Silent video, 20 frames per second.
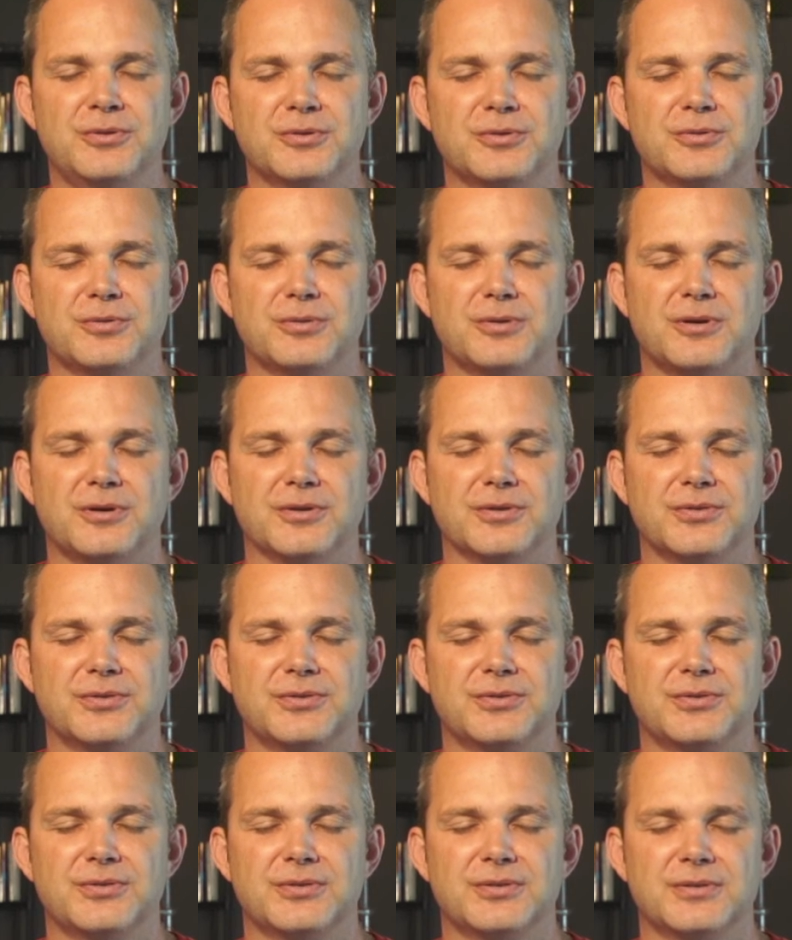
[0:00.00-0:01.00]
the
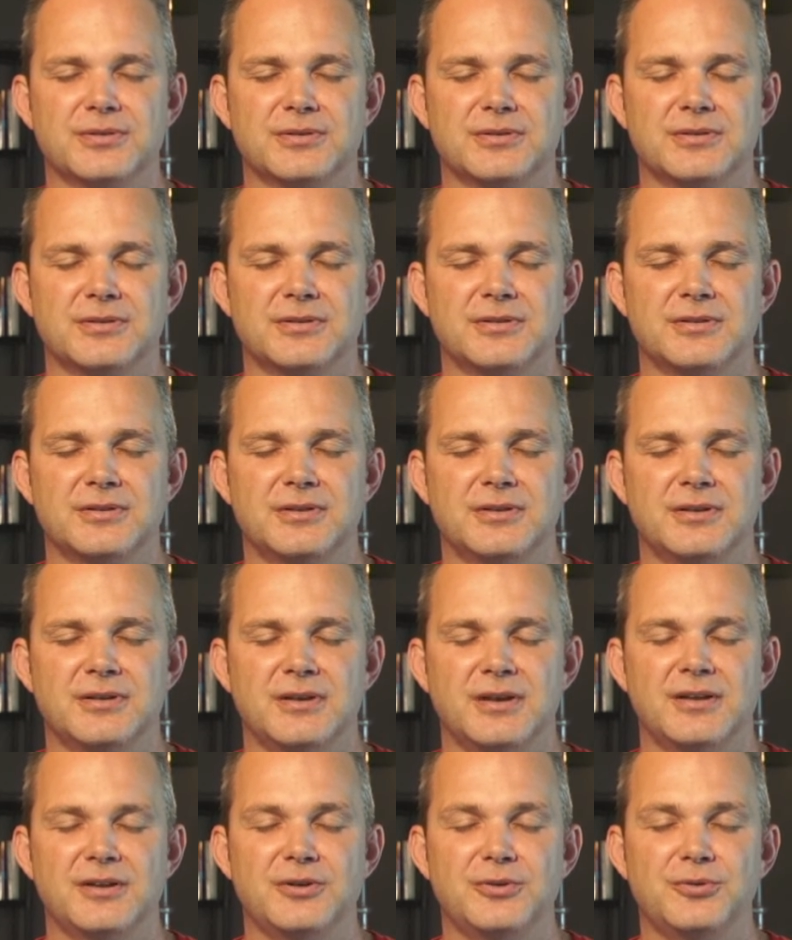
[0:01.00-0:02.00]
cross
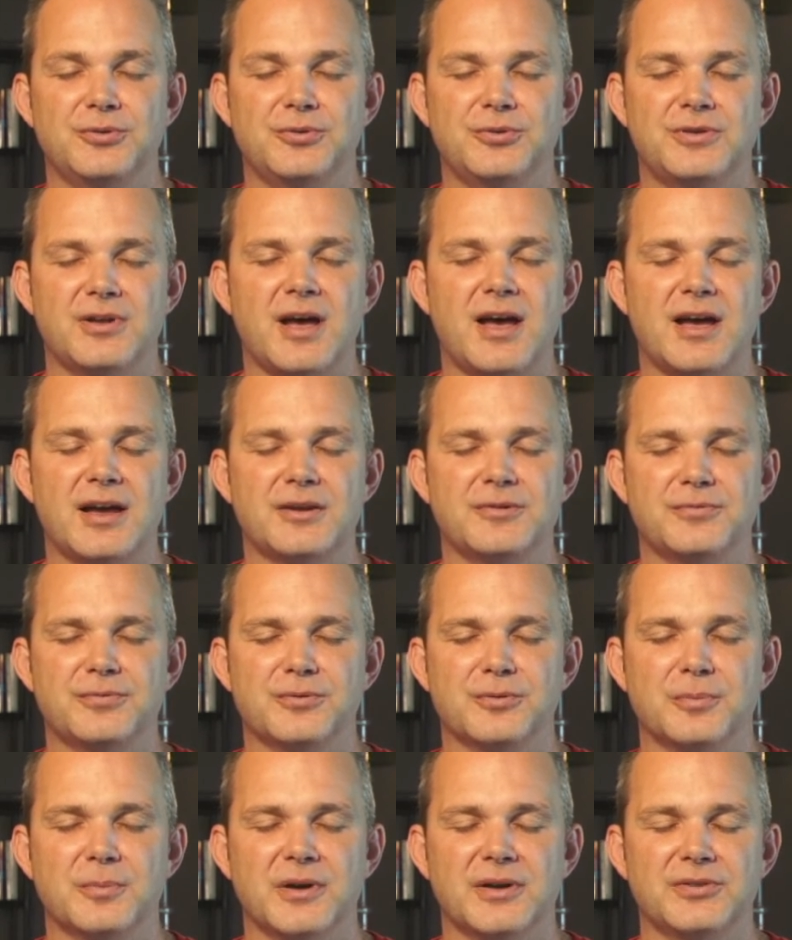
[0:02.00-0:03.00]
and that you died
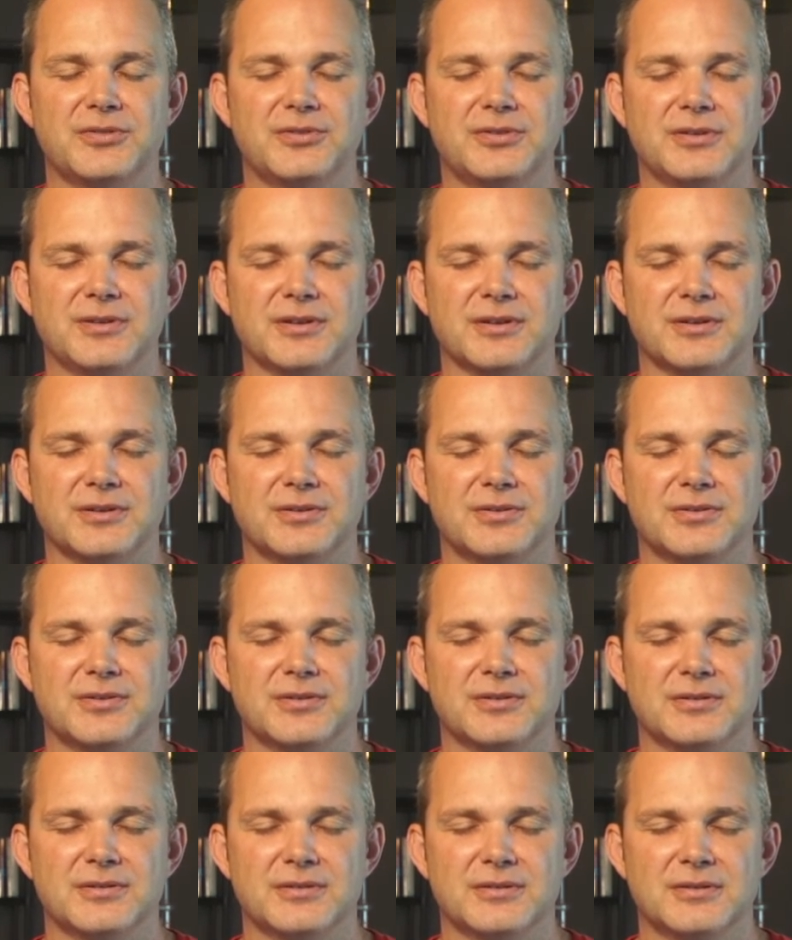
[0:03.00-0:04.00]
for my sins.